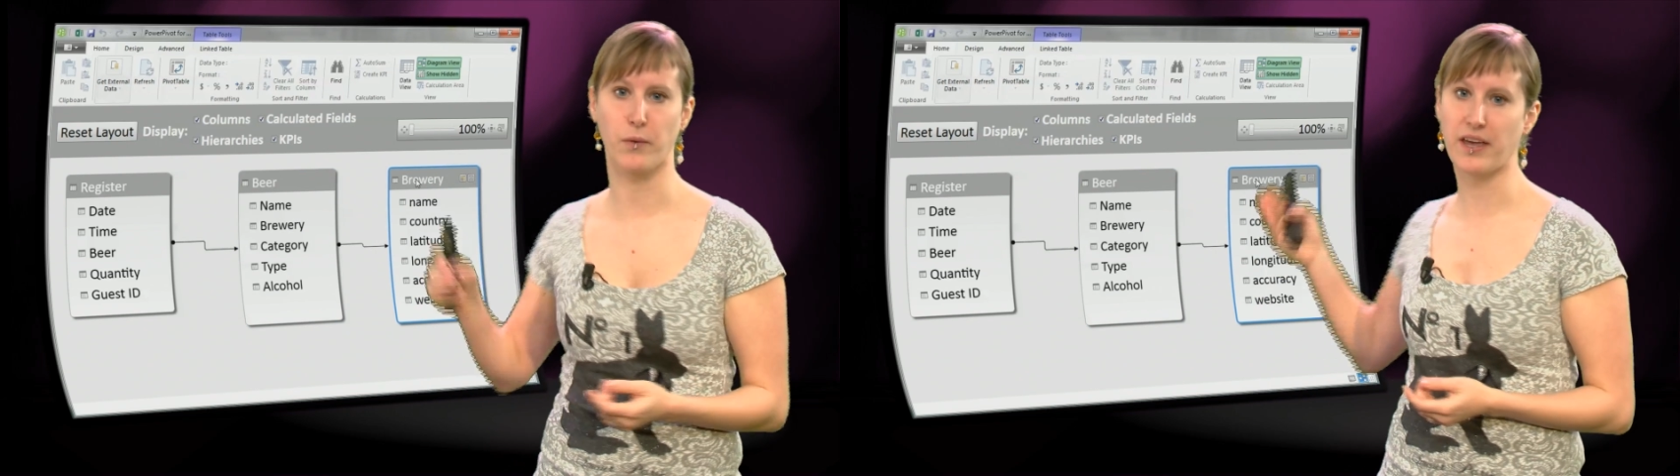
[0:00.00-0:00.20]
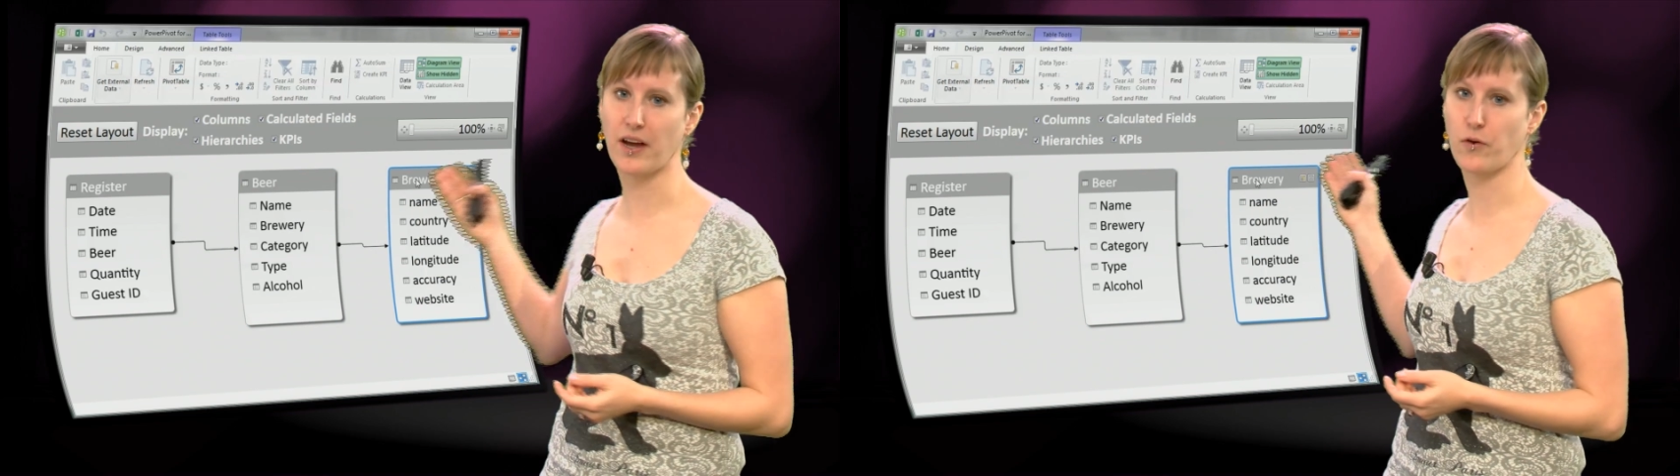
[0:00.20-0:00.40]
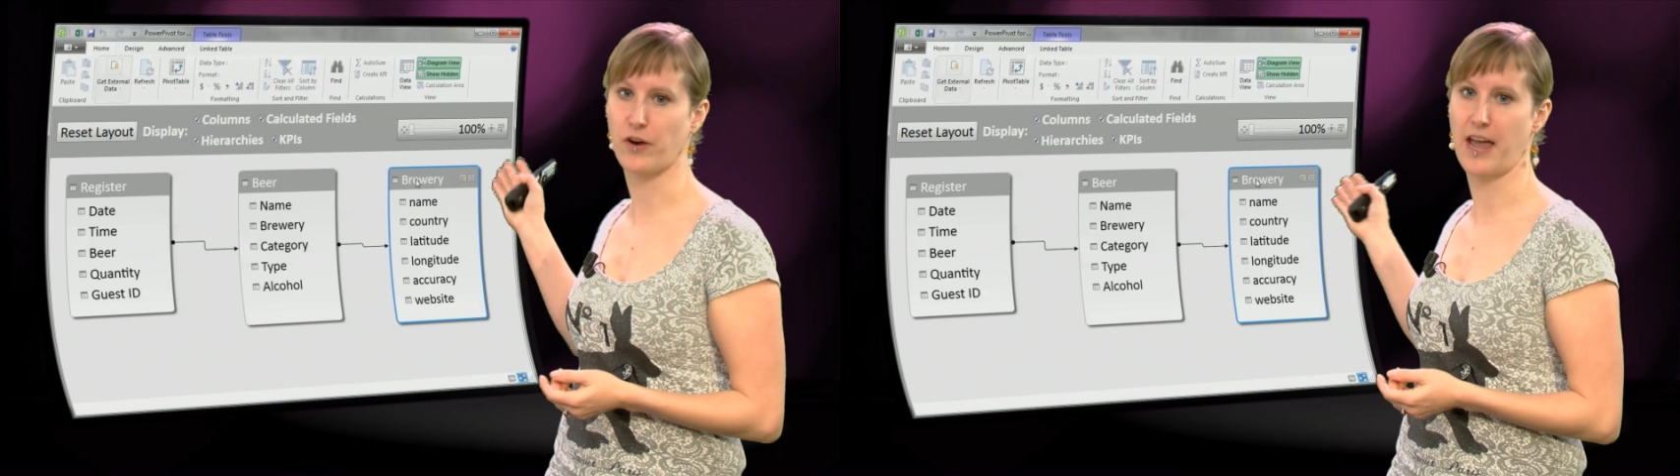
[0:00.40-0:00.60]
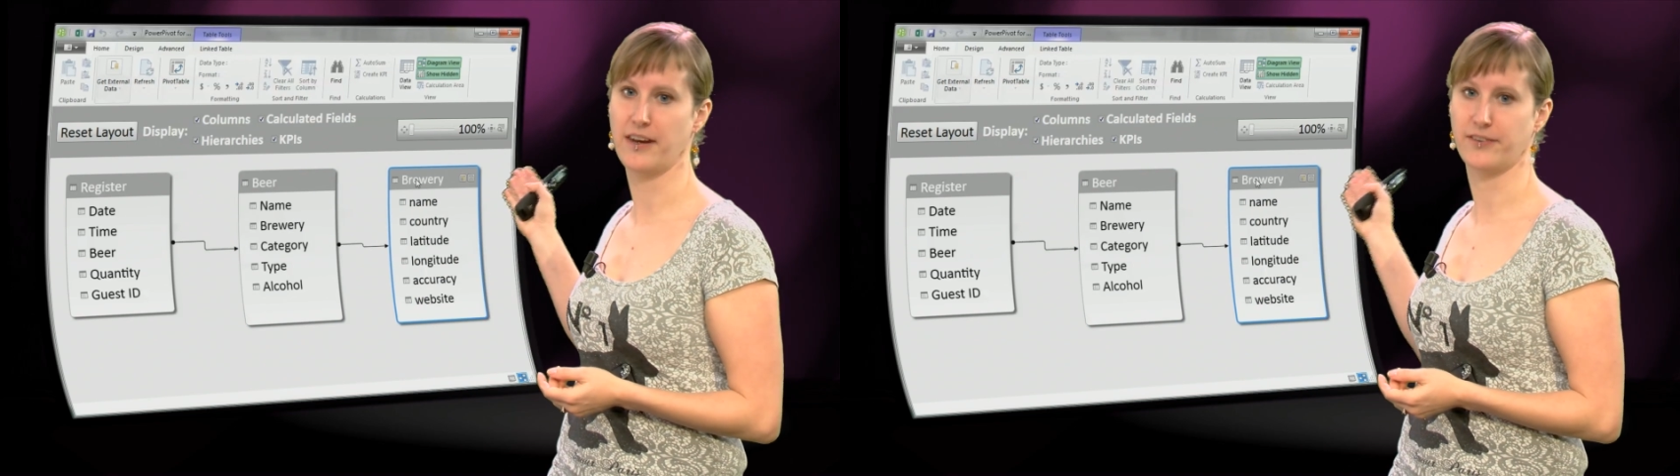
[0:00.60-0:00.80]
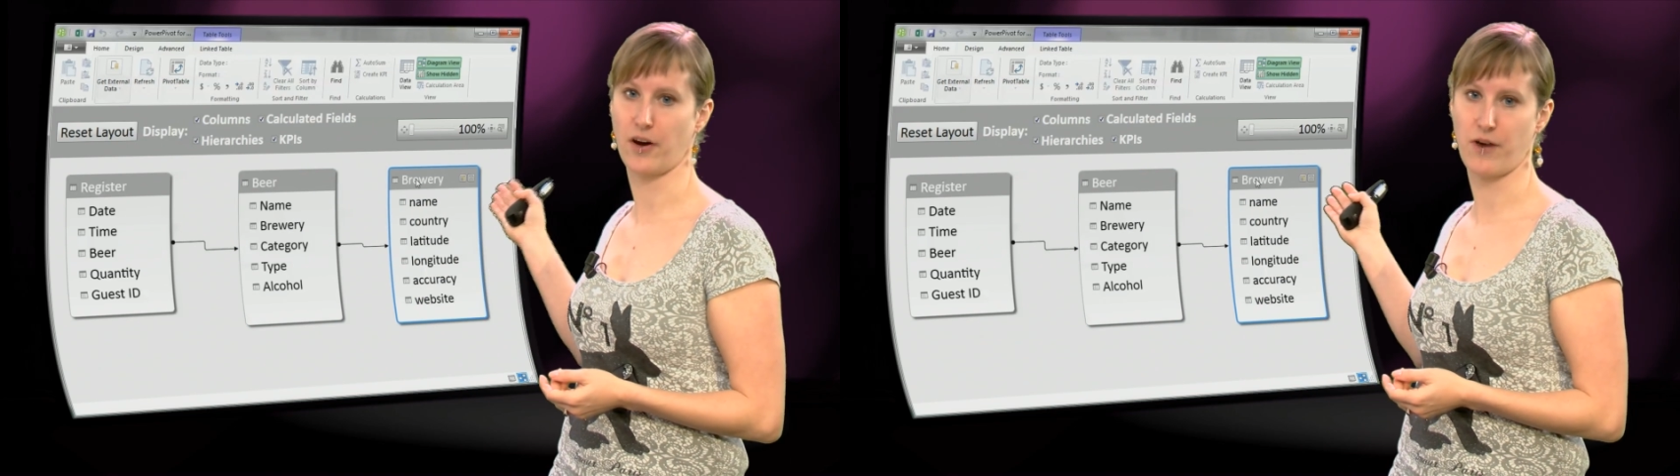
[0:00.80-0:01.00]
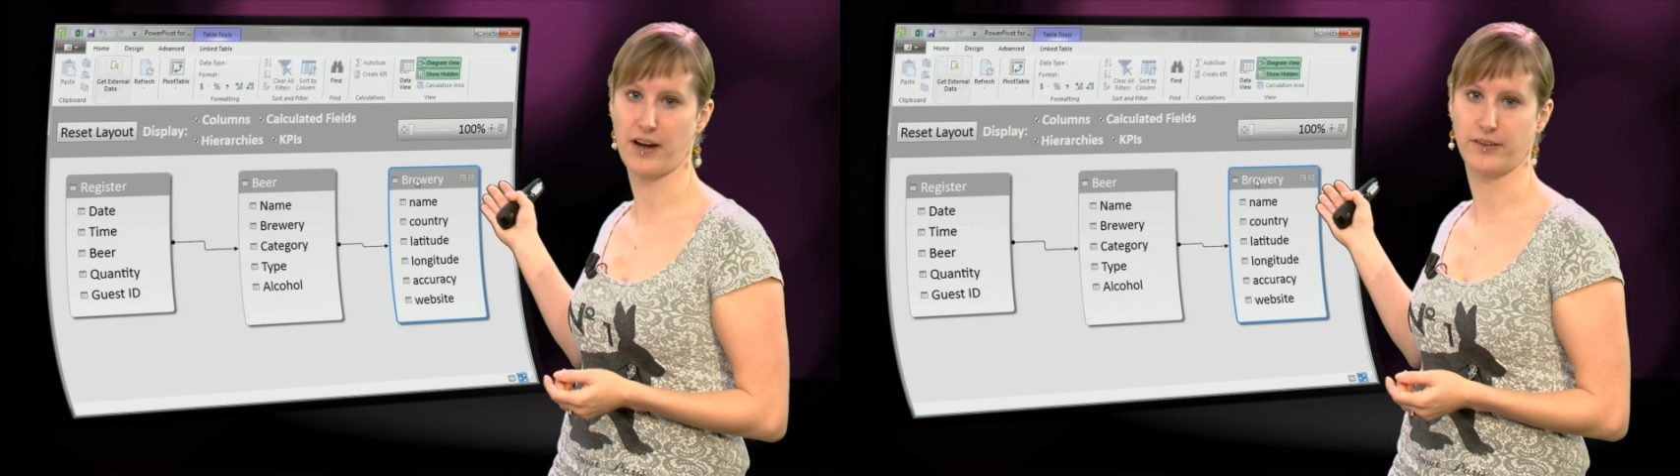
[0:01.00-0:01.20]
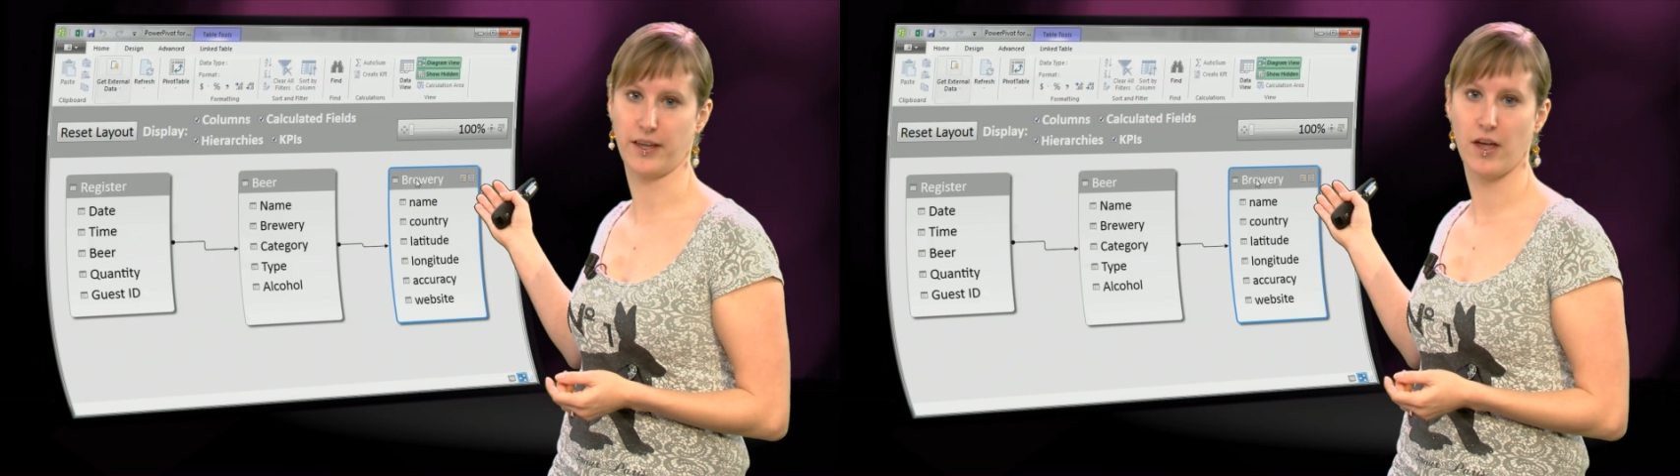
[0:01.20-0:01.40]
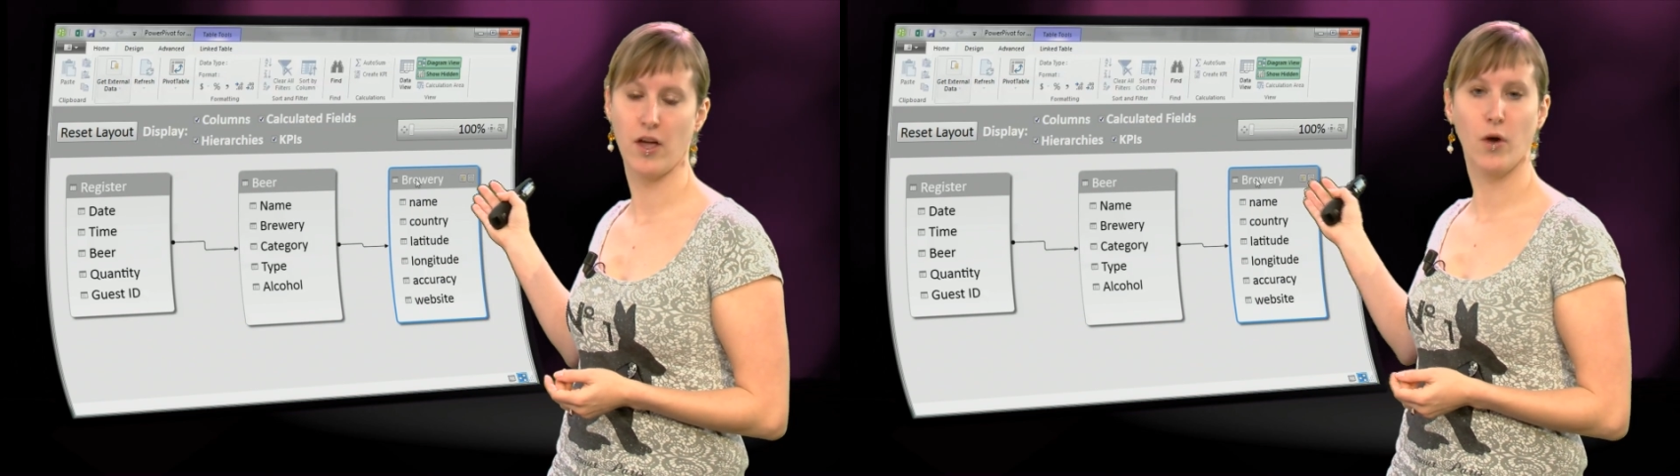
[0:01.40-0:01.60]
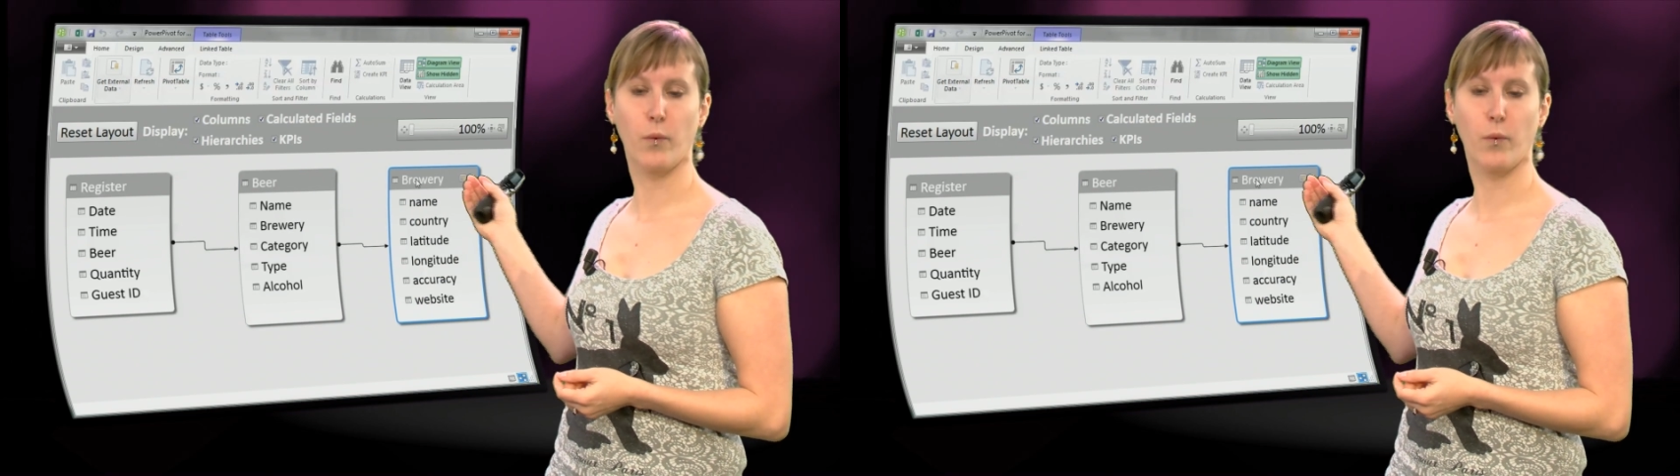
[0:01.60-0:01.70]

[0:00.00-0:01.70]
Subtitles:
We can create it directly.